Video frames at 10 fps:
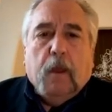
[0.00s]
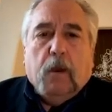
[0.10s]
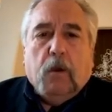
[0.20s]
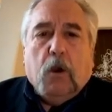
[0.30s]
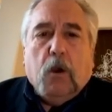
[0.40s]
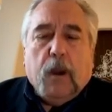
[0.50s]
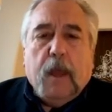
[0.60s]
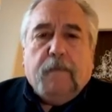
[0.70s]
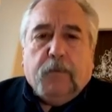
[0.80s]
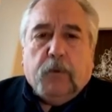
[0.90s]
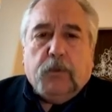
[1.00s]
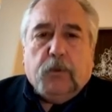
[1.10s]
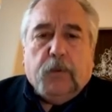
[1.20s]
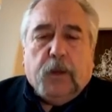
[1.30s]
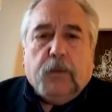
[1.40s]
Uh, our efforts
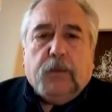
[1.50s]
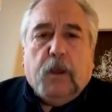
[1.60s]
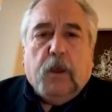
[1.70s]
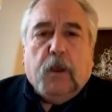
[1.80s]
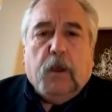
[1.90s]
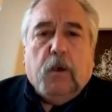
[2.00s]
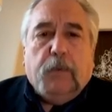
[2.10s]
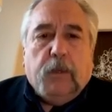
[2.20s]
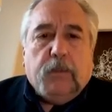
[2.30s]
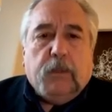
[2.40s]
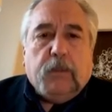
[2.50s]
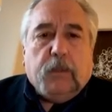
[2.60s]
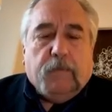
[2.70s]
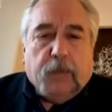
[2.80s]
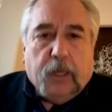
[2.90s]
are there to help, help and
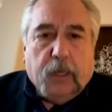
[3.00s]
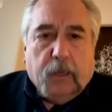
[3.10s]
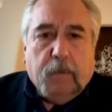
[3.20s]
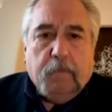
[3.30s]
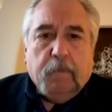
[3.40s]
assist if needed.